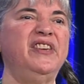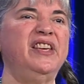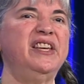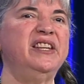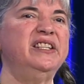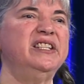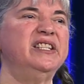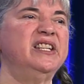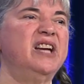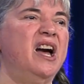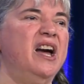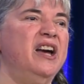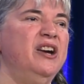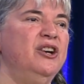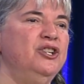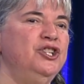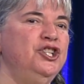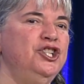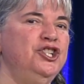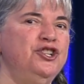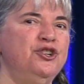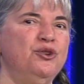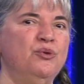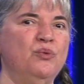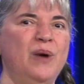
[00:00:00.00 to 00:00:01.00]
the entire
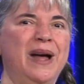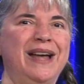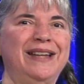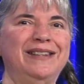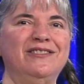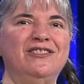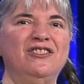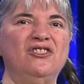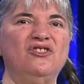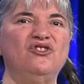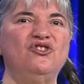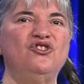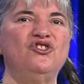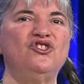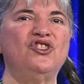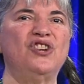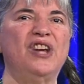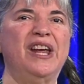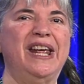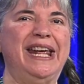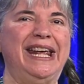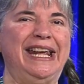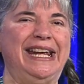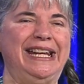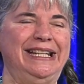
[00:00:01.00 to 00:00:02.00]
charrettes
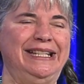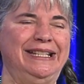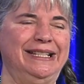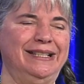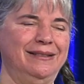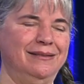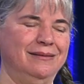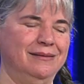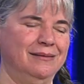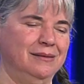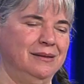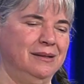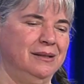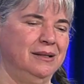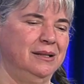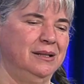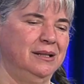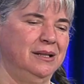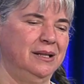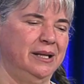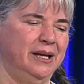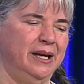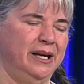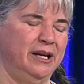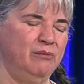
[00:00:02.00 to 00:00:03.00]
chain
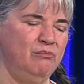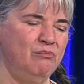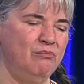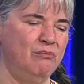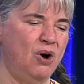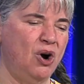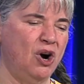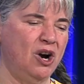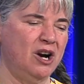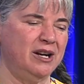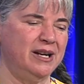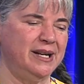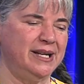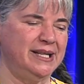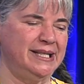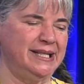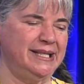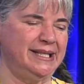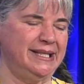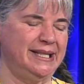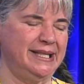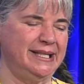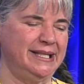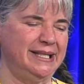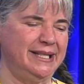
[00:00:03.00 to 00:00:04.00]
and
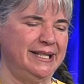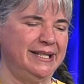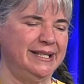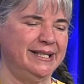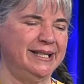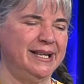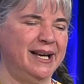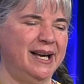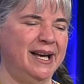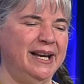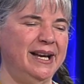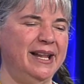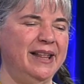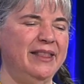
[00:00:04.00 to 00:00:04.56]
markets this design.